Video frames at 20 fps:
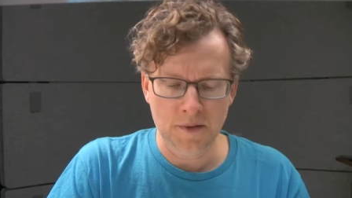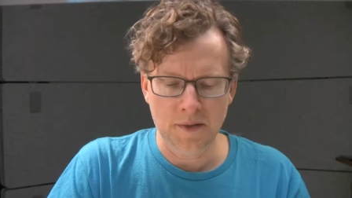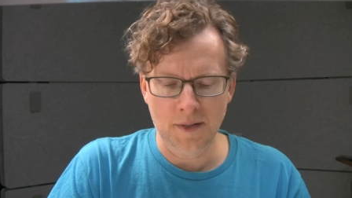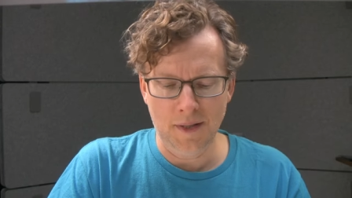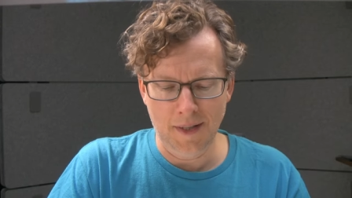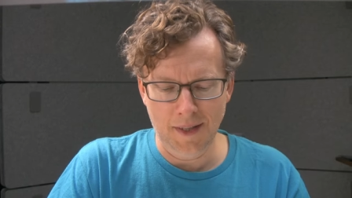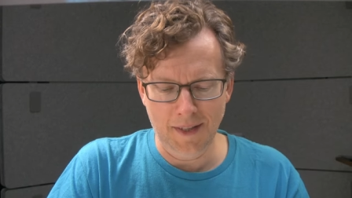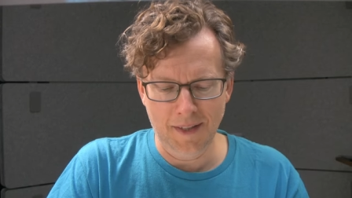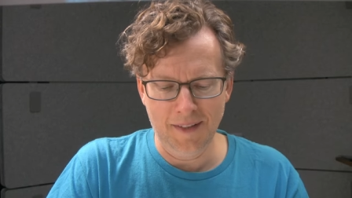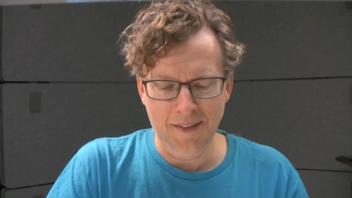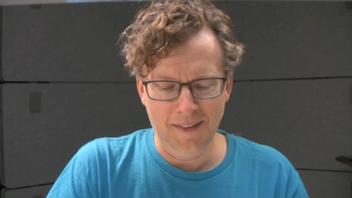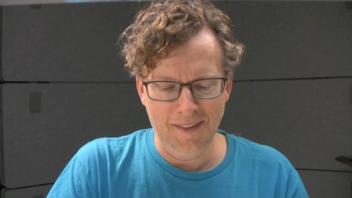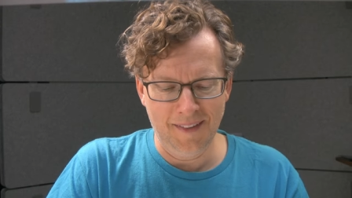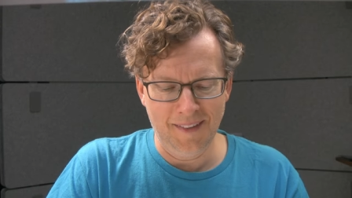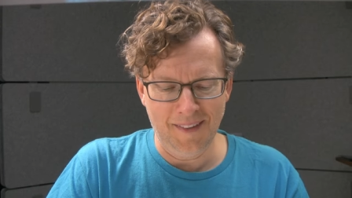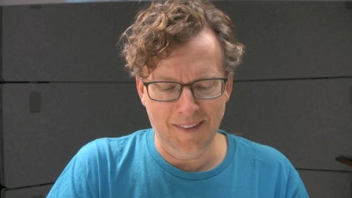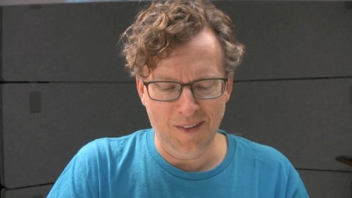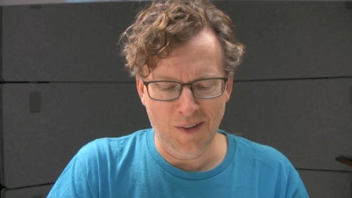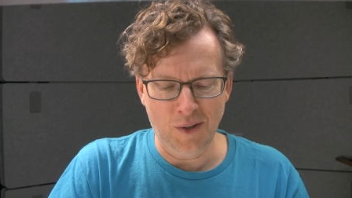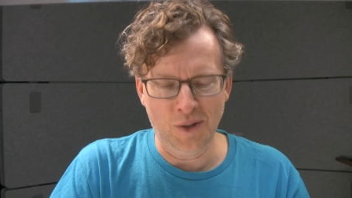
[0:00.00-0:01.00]
like
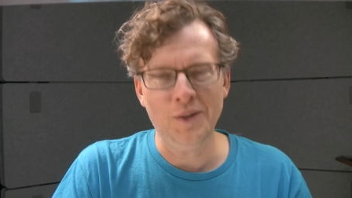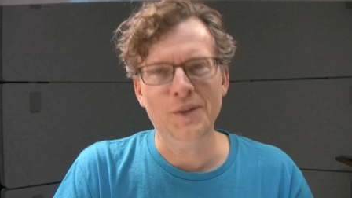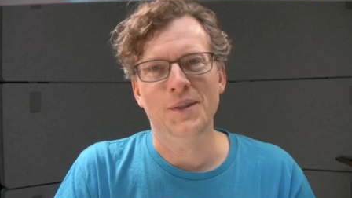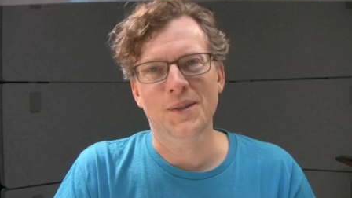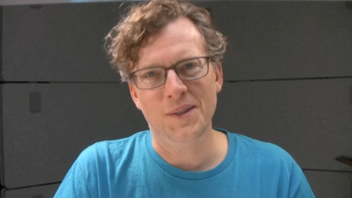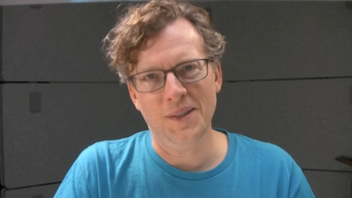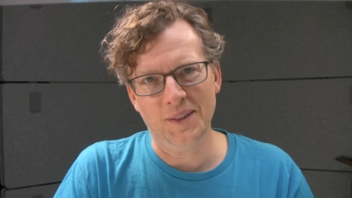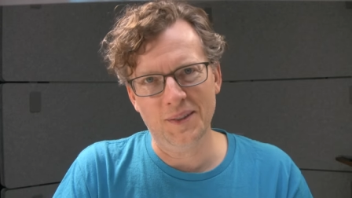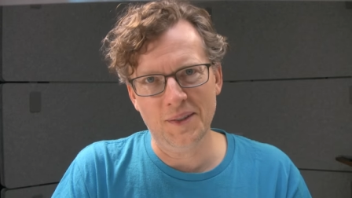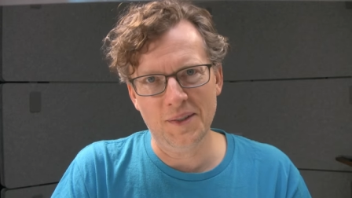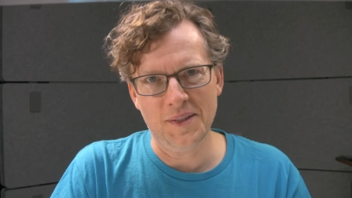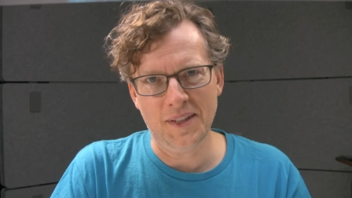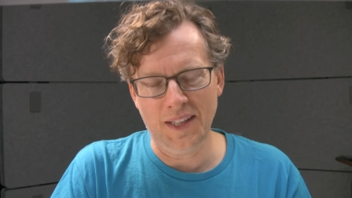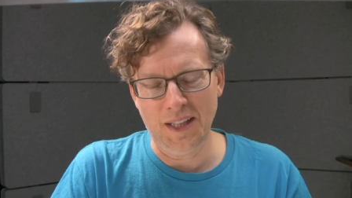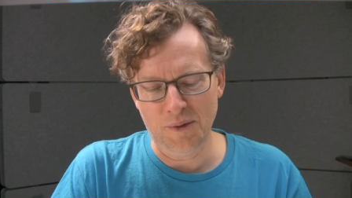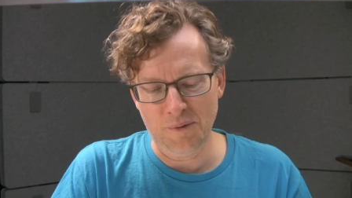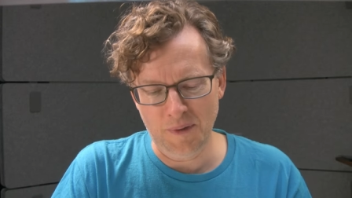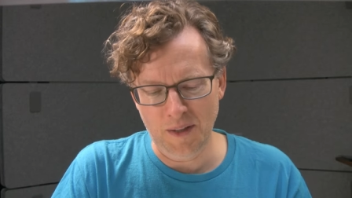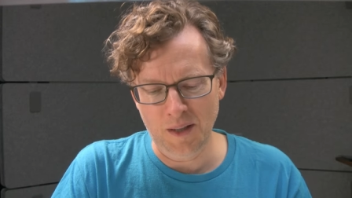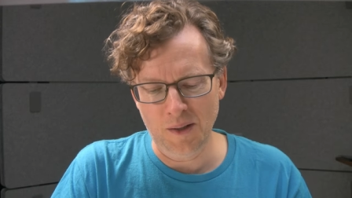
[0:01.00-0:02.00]
all the signals that I
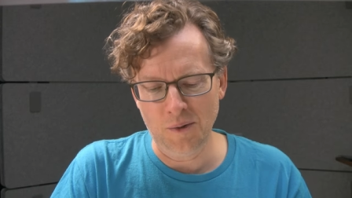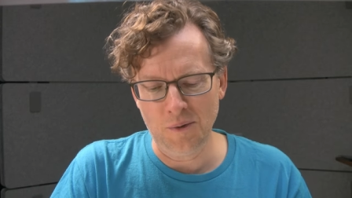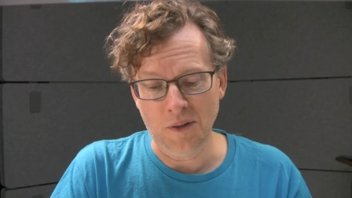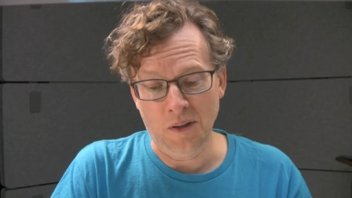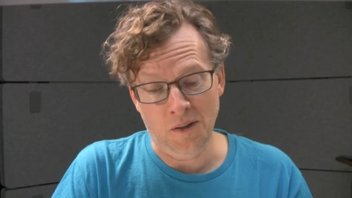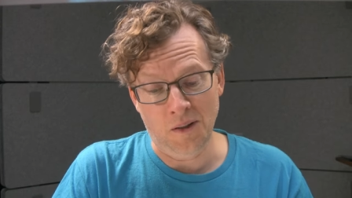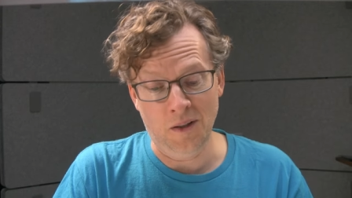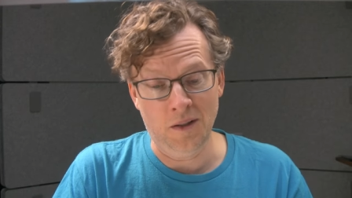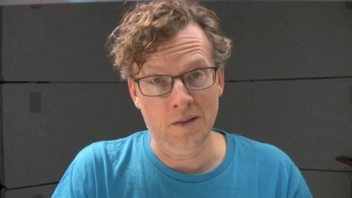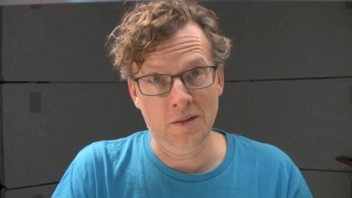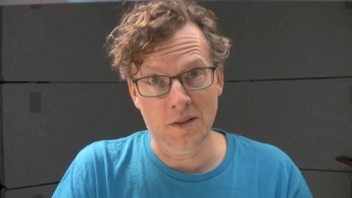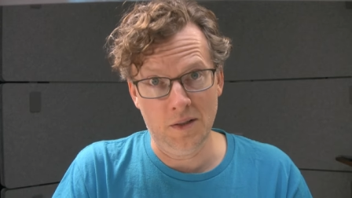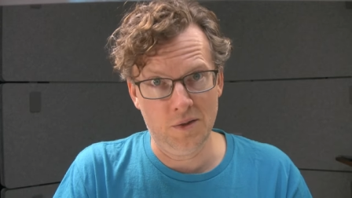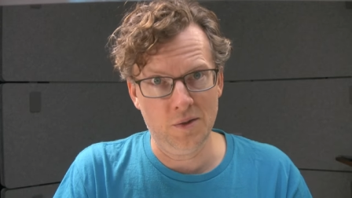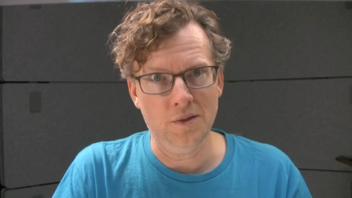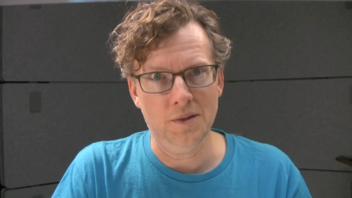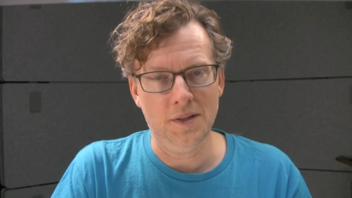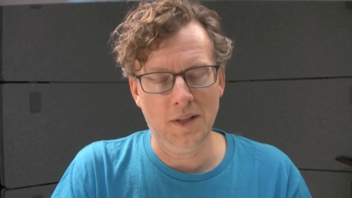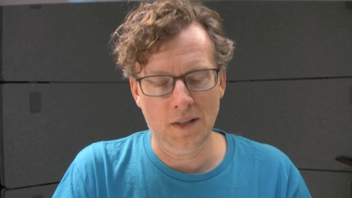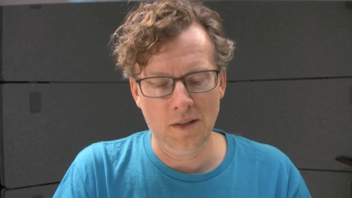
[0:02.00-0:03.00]
found are
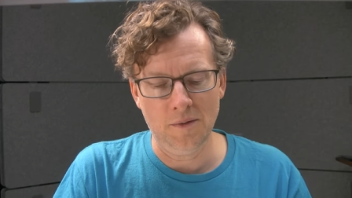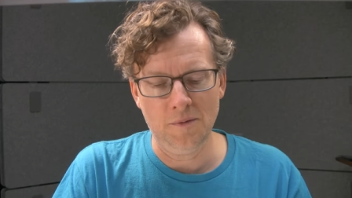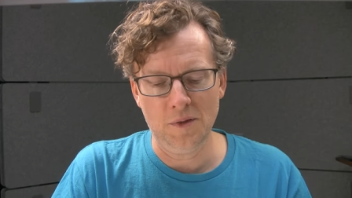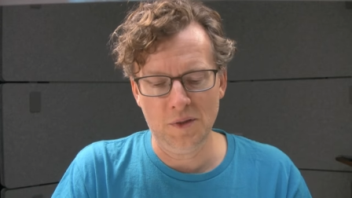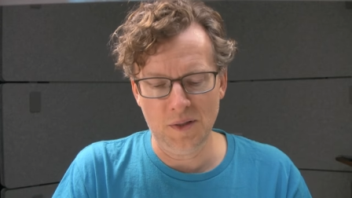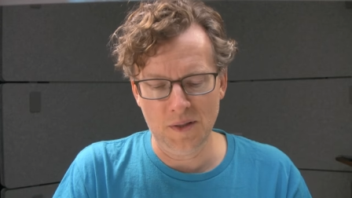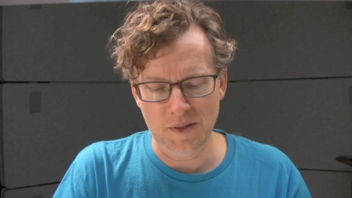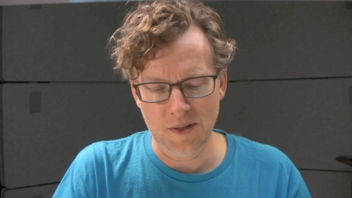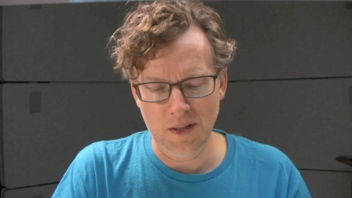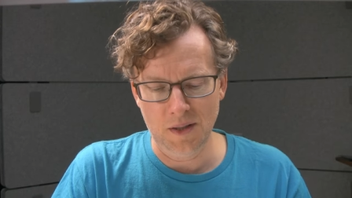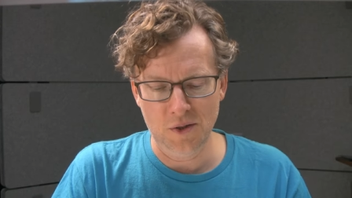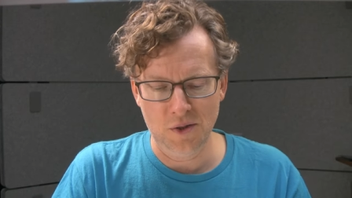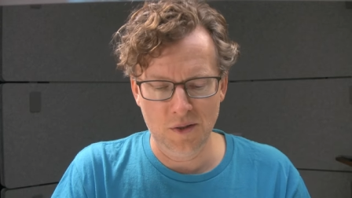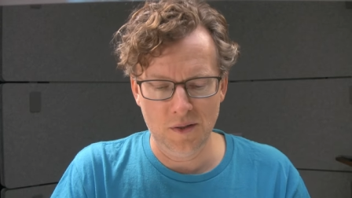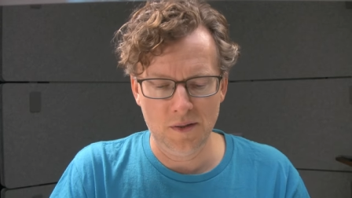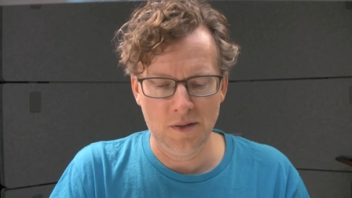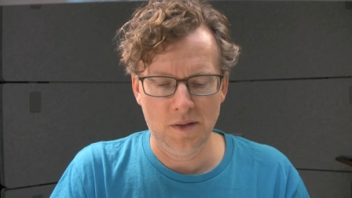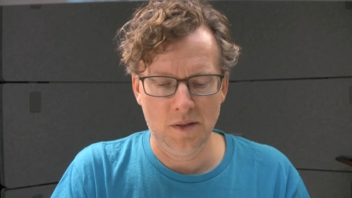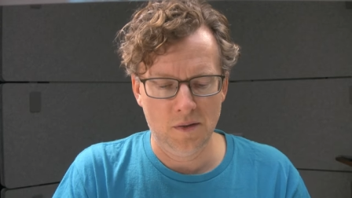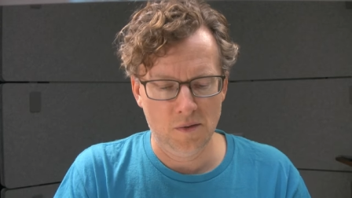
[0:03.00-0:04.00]
digital television
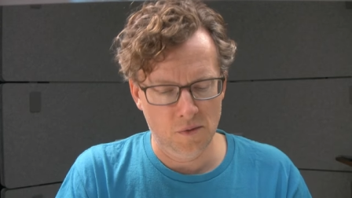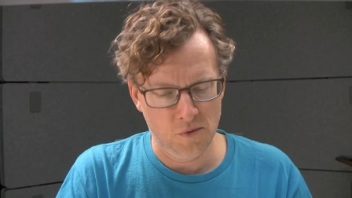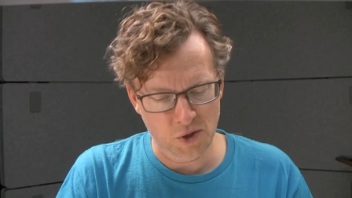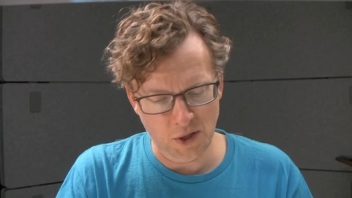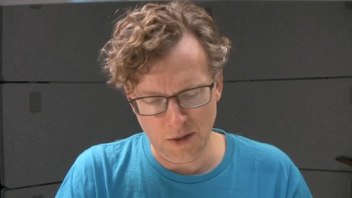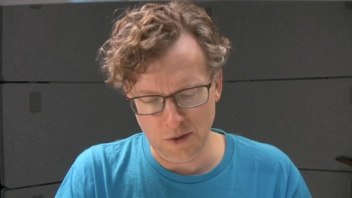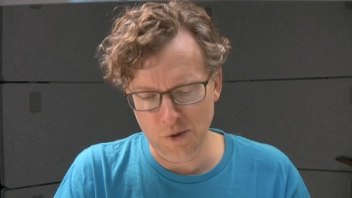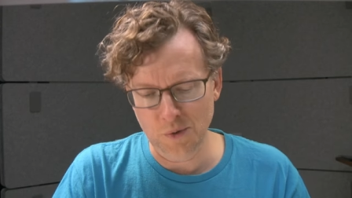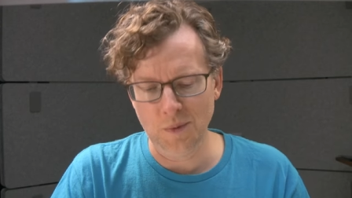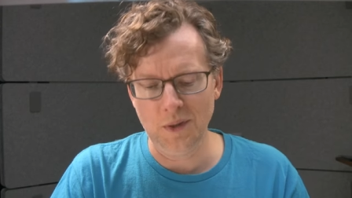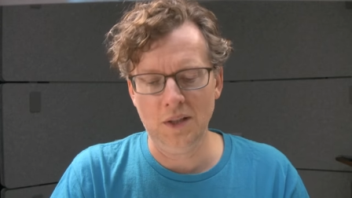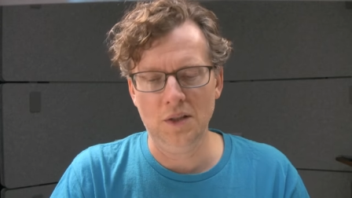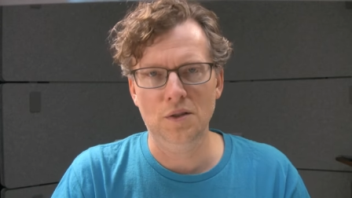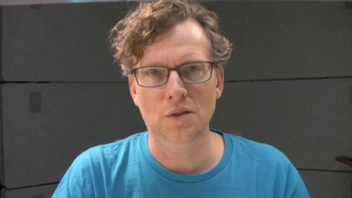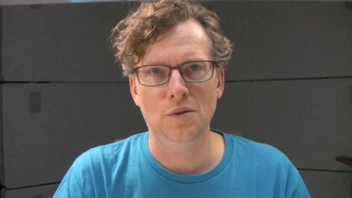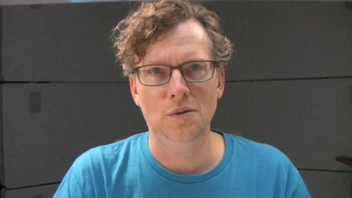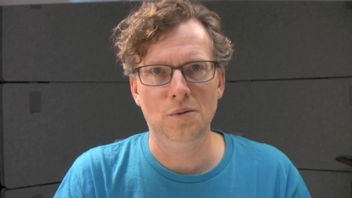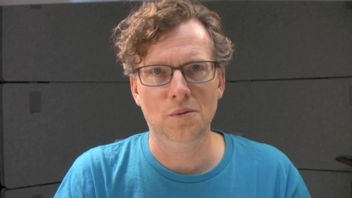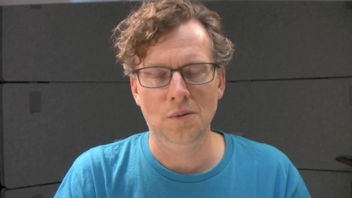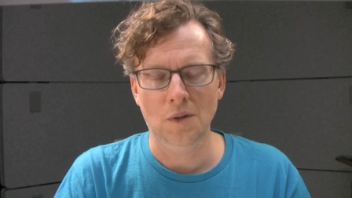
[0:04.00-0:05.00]
stations channel
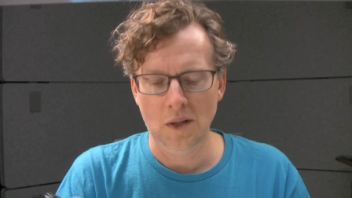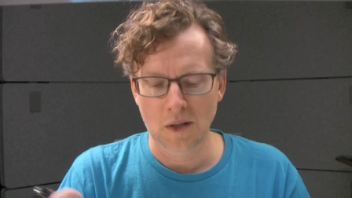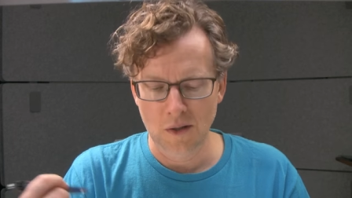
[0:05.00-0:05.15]
22,